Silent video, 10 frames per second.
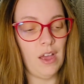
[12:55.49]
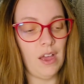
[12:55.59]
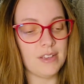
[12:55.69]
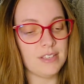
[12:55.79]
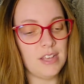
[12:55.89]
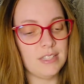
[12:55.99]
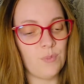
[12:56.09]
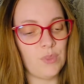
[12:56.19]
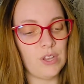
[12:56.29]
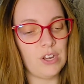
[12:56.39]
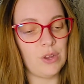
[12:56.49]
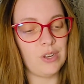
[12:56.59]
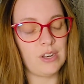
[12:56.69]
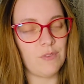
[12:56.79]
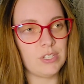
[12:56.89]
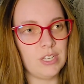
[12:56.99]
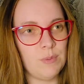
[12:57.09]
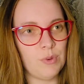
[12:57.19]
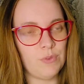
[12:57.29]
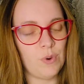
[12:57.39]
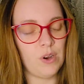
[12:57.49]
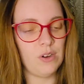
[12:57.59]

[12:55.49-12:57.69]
I saw something in you I'd never seen before.